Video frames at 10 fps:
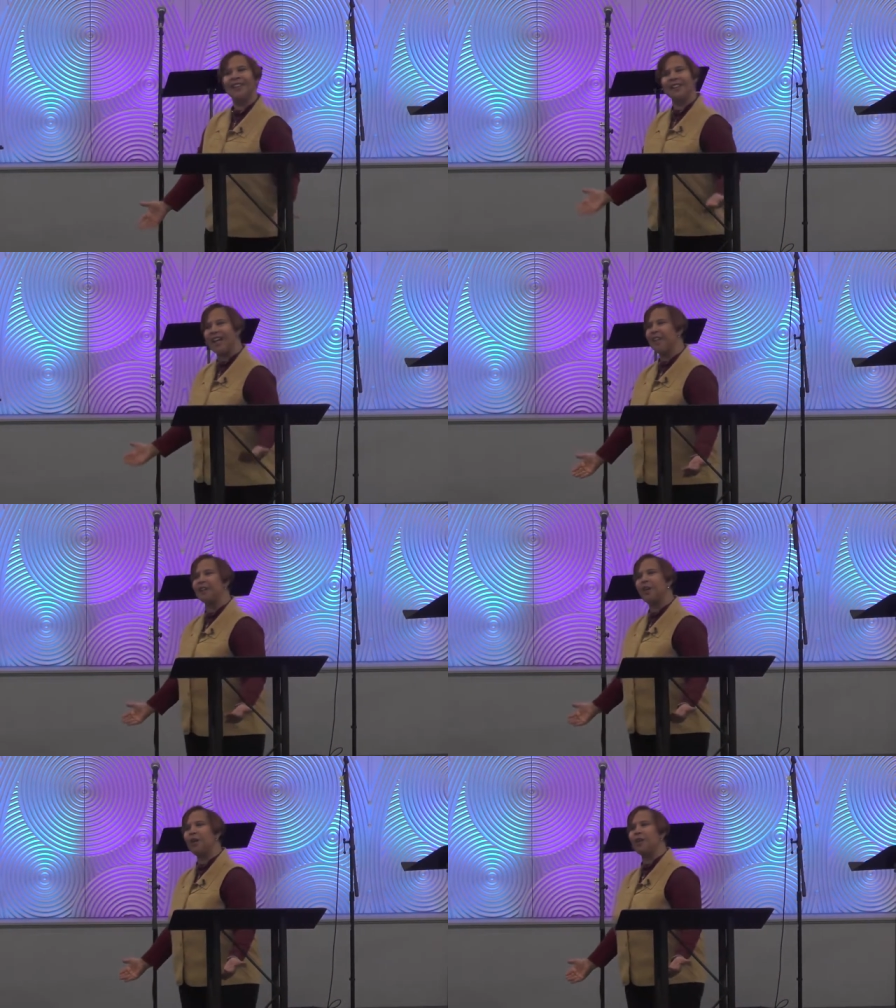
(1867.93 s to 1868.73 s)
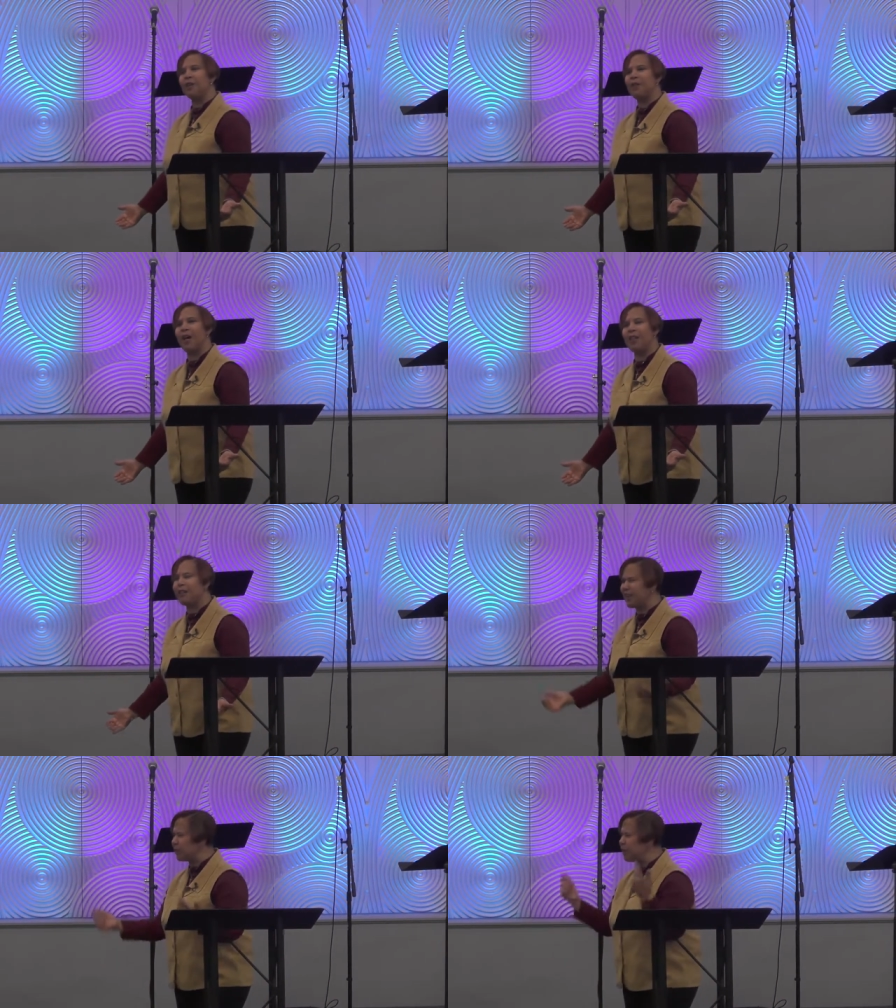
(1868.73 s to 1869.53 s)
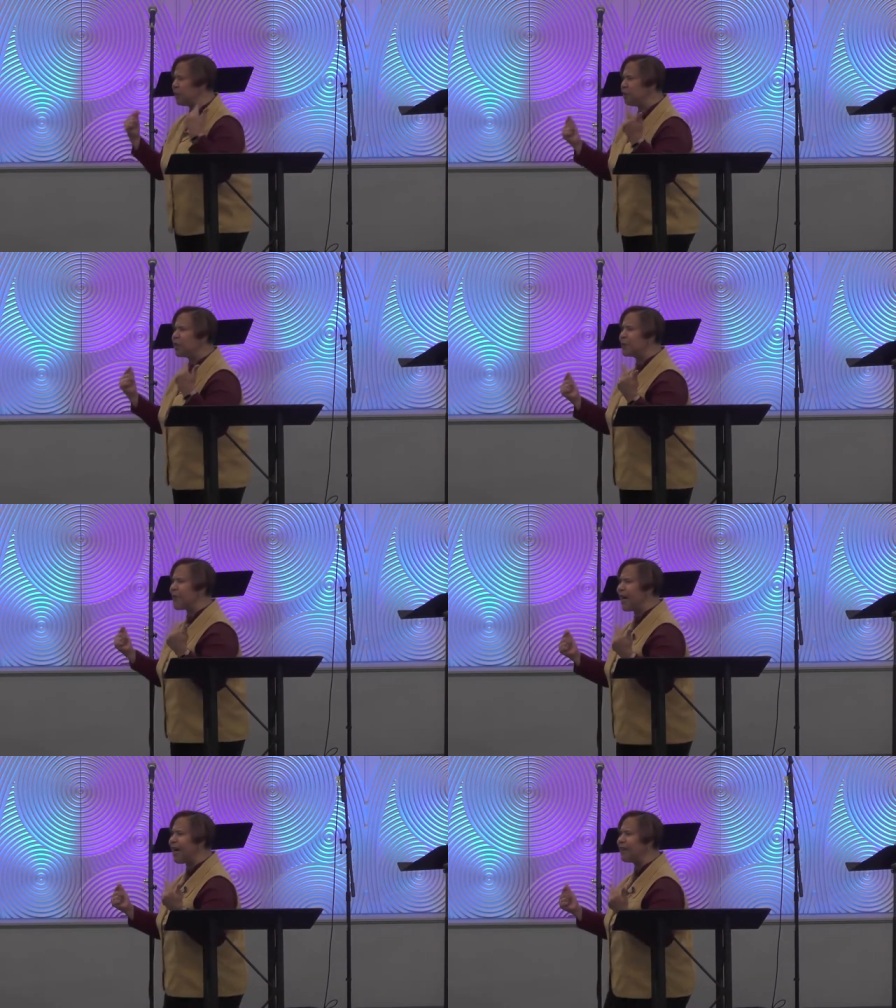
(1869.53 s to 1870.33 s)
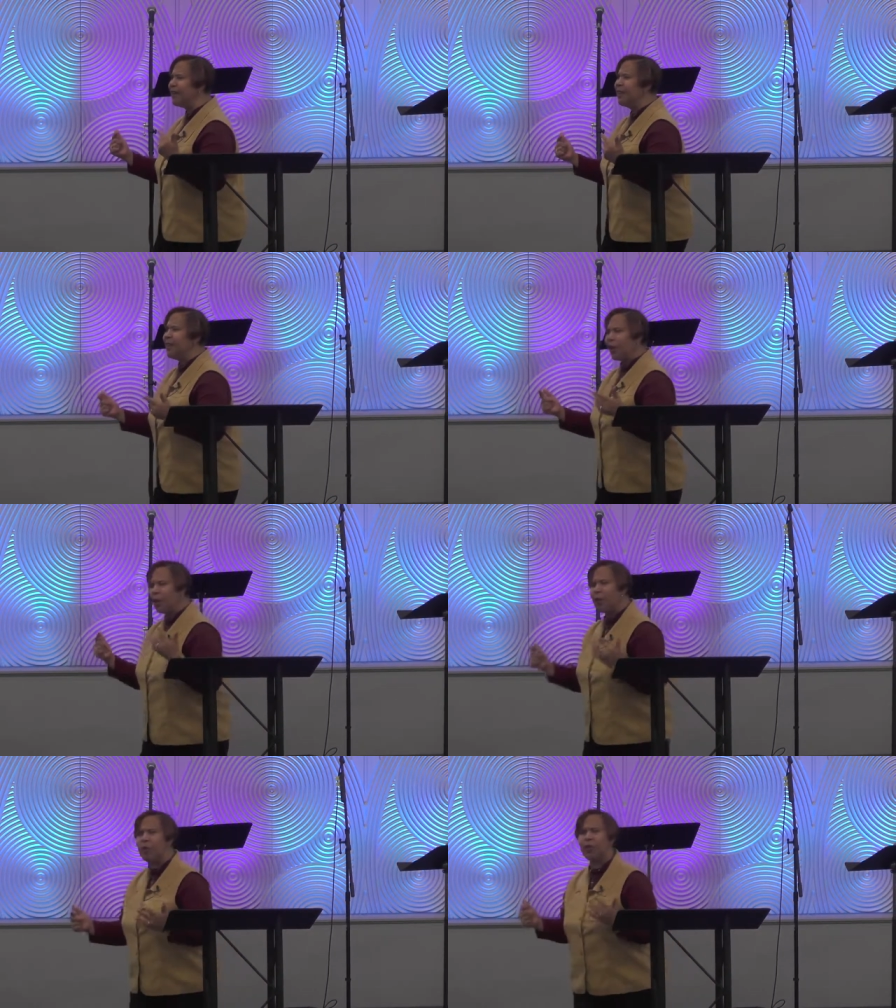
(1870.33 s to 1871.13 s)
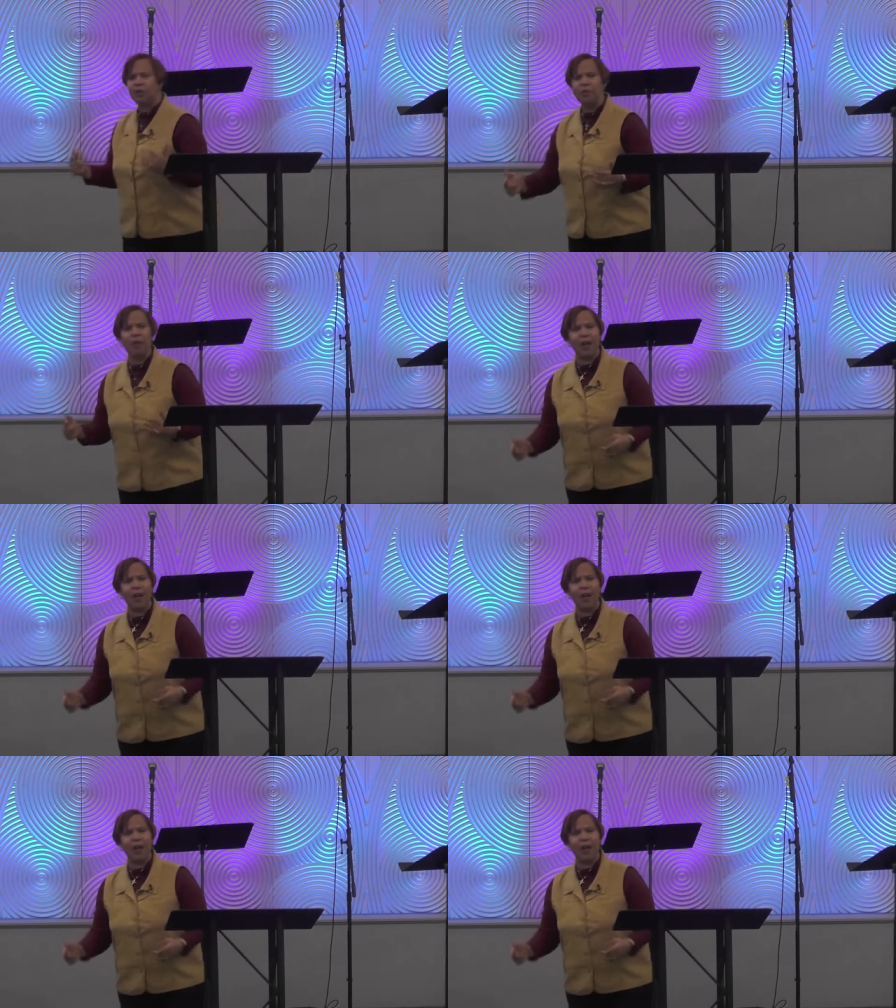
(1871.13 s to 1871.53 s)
You got to know who you are. You got to renew your mind on who you